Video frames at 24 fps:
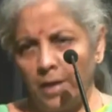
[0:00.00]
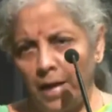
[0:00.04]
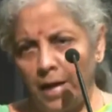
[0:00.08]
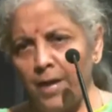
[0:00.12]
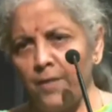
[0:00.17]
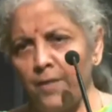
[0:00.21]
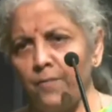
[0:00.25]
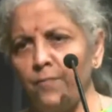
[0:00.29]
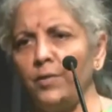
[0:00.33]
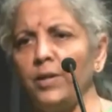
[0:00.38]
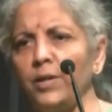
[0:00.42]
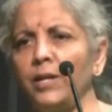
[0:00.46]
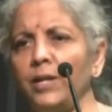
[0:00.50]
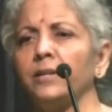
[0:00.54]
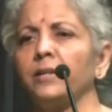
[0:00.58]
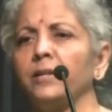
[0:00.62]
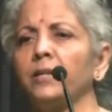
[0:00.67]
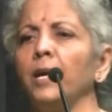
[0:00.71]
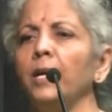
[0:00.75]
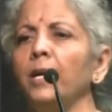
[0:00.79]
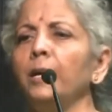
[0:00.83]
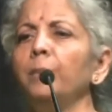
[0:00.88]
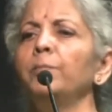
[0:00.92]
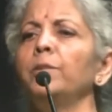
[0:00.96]
Every
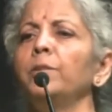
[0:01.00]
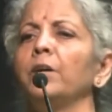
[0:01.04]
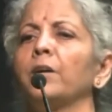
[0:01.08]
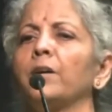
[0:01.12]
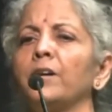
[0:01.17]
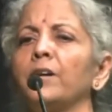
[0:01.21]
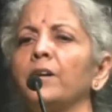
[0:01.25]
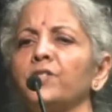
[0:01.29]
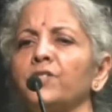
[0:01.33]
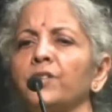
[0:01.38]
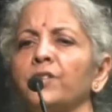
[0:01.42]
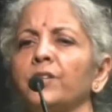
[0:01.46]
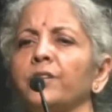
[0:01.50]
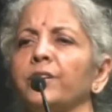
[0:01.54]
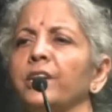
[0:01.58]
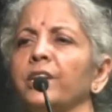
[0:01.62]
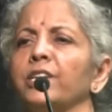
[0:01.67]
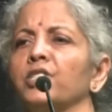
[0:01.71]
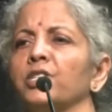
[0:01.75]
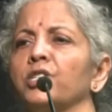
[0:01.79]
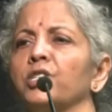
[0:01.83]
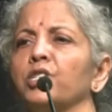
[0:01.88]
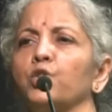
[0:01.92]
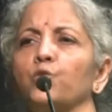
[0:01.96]
time the
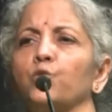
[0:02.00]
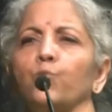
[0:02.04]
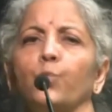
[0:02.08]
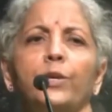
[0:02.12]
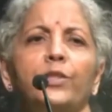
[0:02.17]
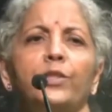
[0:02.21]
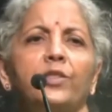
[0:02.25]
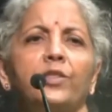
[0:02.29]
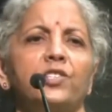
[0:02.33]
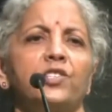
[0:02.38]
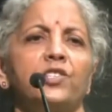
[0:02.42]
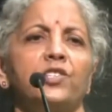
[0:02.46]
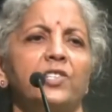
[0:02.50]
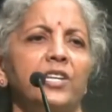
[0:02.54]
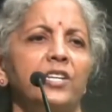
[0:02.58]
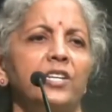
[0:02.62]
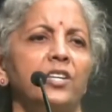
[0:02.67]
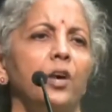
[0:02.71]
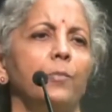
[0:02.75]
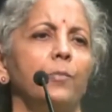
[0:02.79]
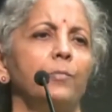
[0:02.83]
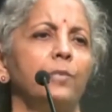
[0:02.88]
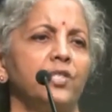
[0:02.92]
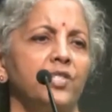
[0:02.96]
consultations with the
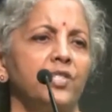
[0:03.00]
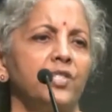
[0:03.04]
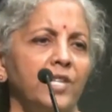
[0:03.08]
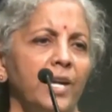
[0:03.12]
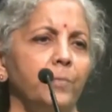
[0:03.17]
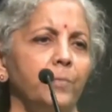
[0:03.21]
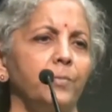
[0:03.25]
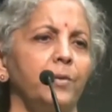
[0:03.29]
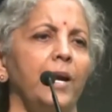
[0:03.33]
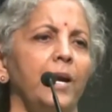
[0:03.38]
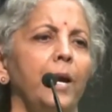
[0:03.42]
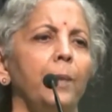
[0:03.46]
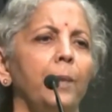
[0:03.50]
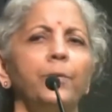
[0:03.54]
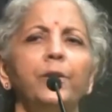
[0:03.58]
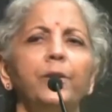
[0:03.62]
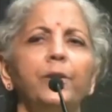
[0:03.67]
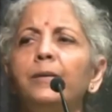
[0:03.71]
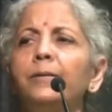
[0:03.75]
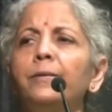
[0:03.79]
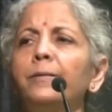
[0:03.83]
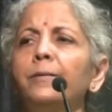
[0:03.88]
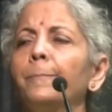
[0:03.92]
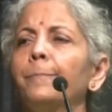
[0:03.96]
state governments kept
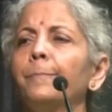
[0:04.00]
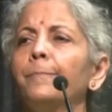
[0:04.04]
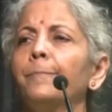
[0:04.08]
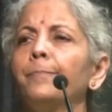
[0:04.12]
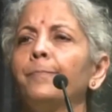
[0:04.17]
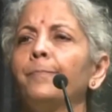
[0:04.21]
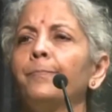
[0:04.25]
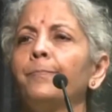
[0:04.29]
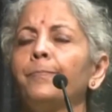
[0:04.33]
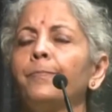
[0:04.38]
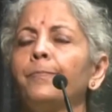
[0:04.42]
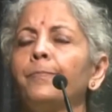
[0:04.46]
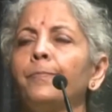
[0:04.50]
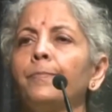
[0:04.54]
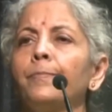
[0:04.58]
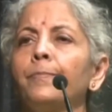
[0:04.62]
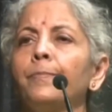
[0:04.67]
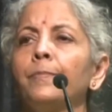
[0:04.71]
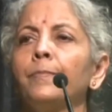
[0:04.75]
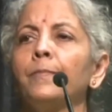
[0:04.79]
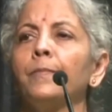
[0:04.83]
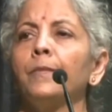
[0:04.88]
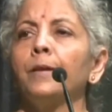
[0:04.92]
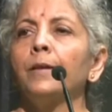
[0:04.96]
happening.
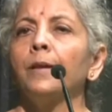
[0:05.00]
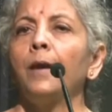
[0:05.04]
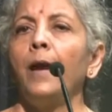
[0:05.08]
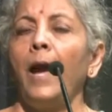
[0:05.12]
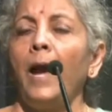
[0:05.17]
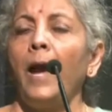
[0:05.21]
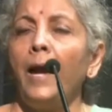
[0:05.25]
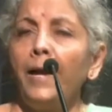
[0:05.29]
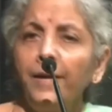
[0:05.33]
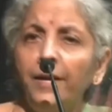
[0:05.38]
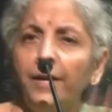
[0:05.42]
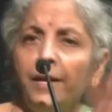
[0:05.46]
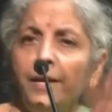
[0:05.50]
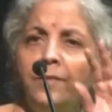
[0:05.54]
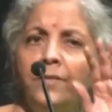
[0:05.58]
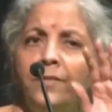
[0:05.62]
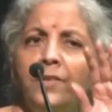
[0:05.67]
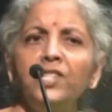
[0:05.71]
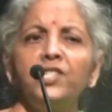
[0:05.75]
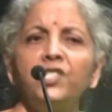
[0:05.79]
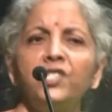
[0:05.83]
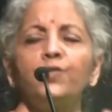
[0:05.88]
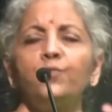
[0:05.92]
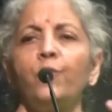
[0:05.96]
And in
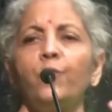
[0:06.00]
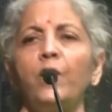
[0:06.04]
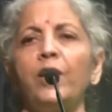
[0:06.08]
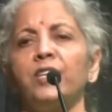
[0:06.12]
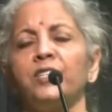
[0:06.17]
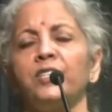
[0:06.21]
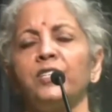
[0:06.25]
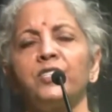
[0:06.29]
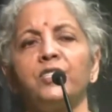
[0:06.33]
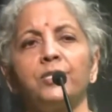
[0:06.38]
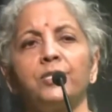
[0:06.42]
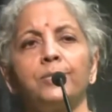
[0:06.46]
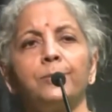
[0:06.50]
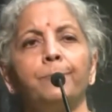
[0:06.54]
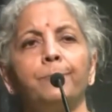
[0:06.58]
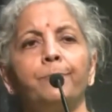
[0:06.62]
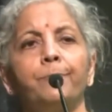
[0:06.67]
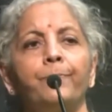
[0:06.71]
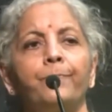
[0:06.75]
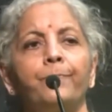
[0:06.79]
this phase,